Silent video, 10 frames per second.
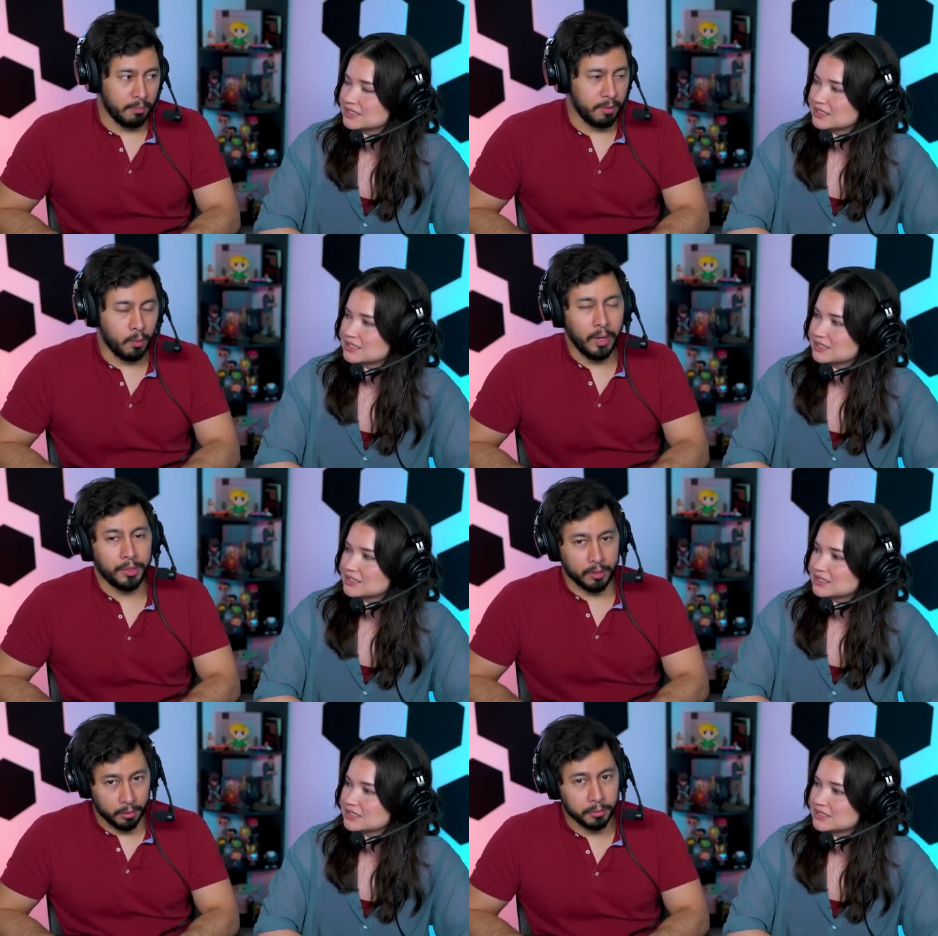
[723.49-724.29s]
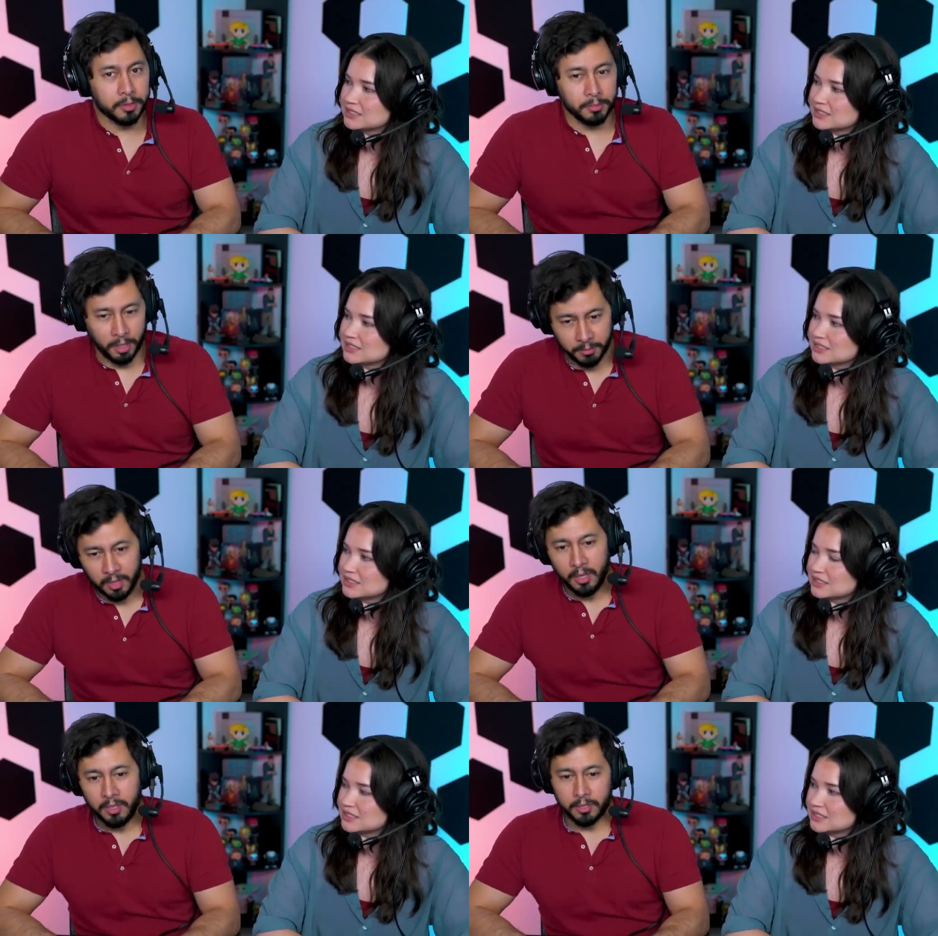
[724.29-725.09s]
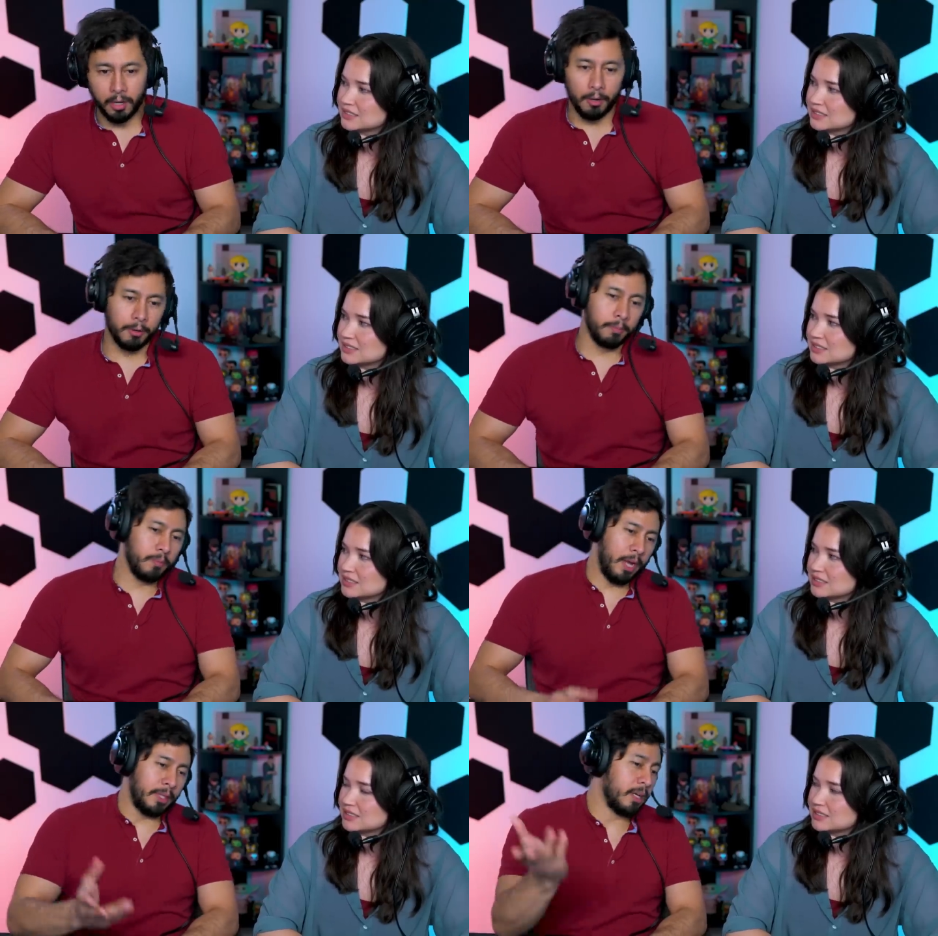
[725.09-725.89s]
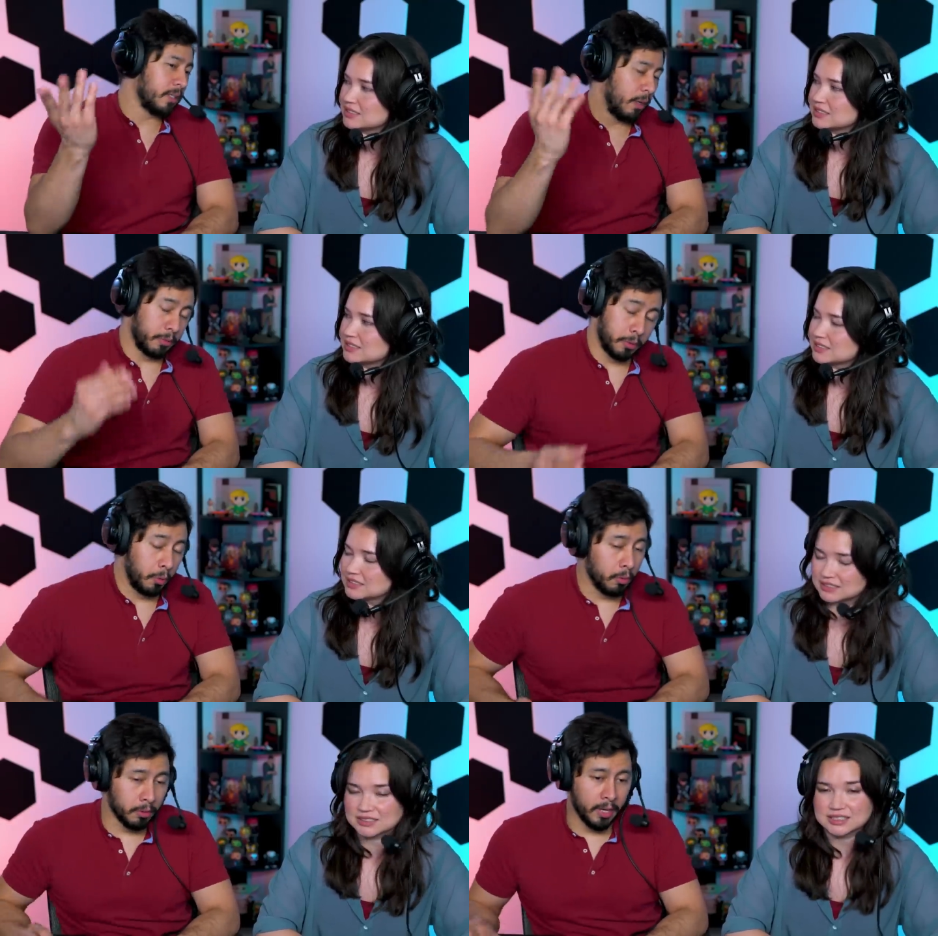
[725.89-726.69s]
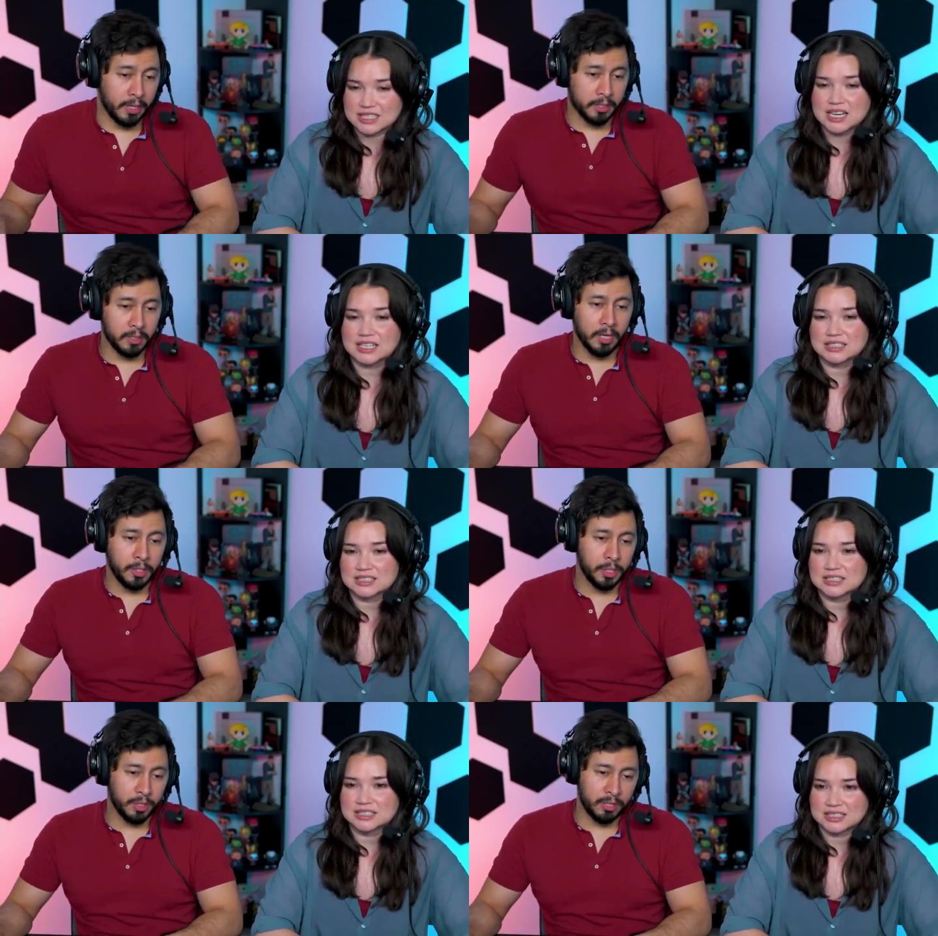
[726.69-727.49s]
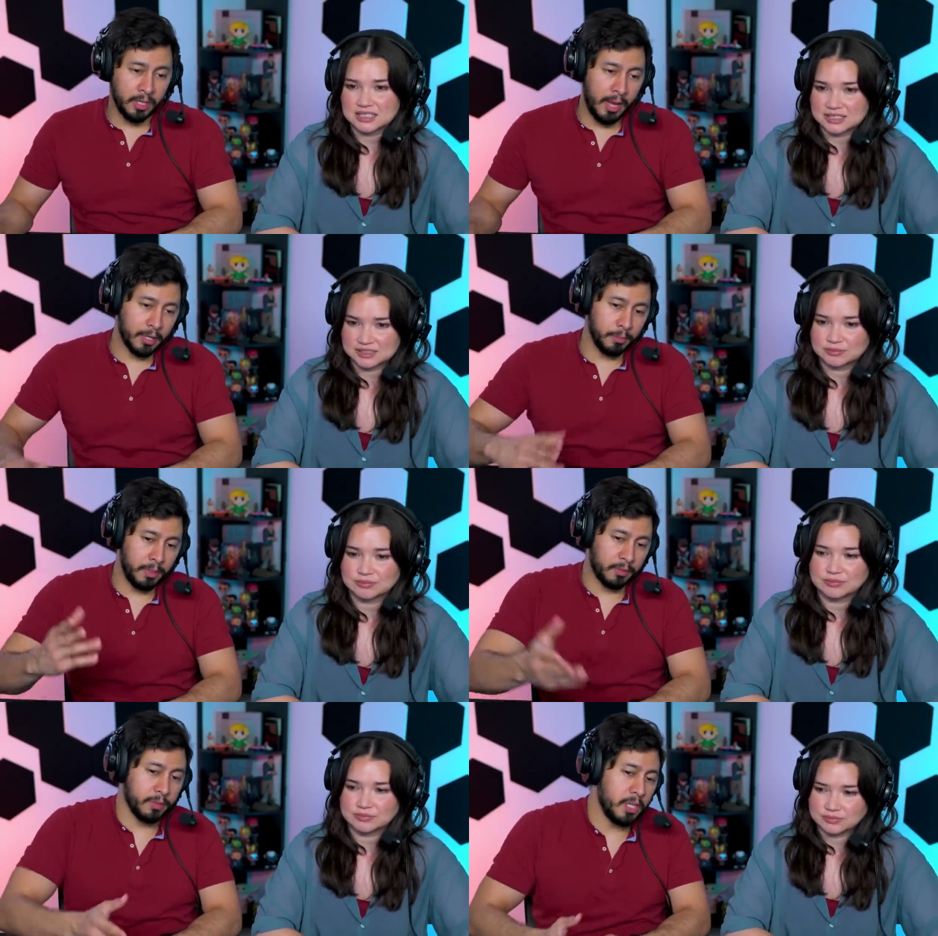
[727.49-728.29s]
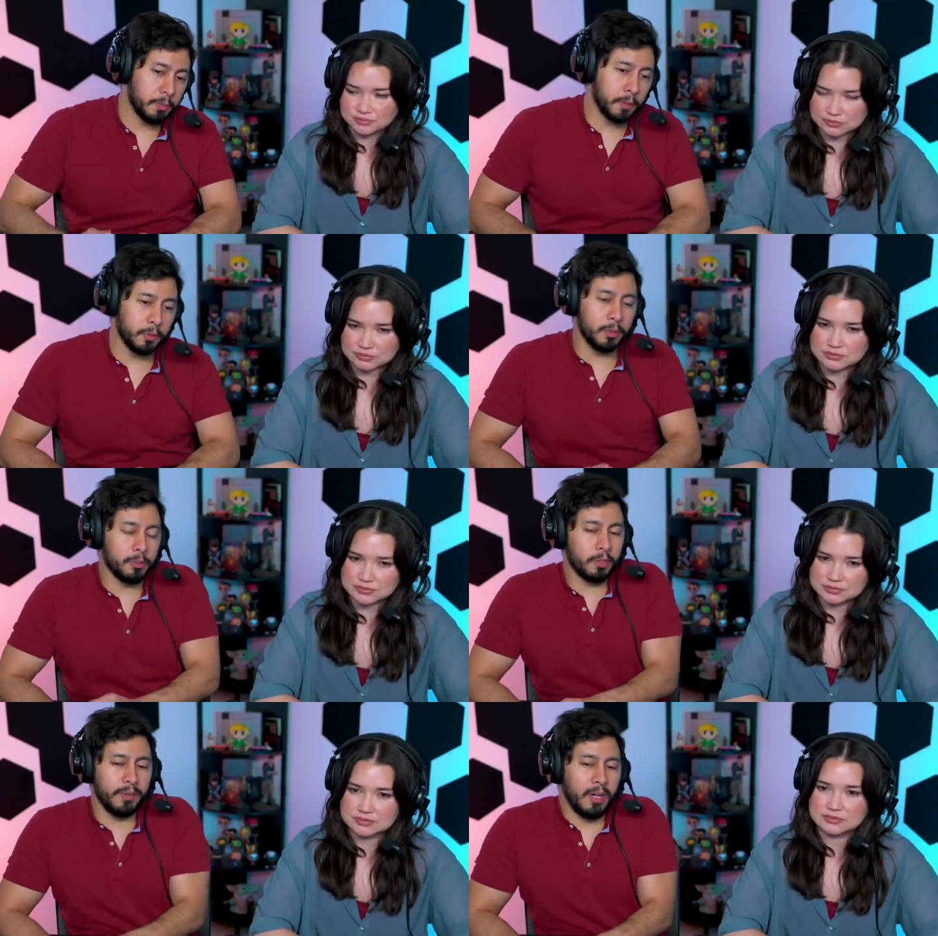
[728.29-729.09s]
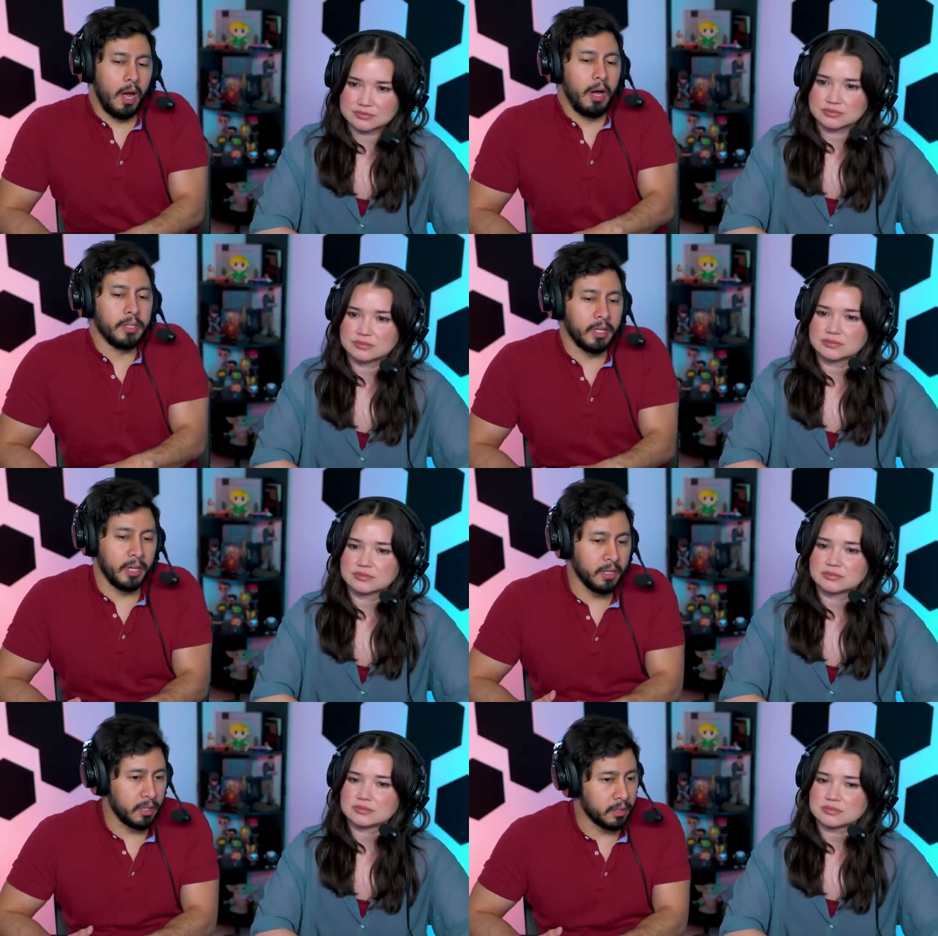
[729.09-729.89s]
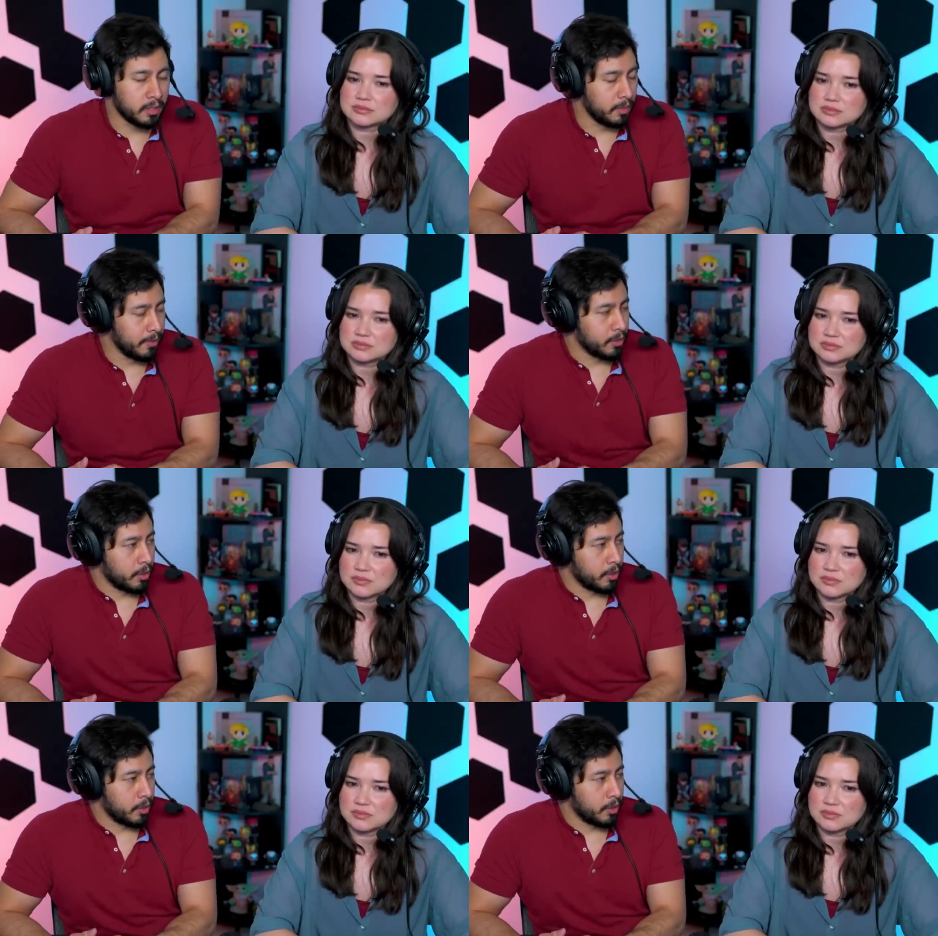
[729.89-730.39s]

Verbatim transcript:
Speaker 1: can be quite thorough sometimes. So I thought that was cool as yeah. not just an action piece for this, but a, a, sort of a nod to Indian cinema in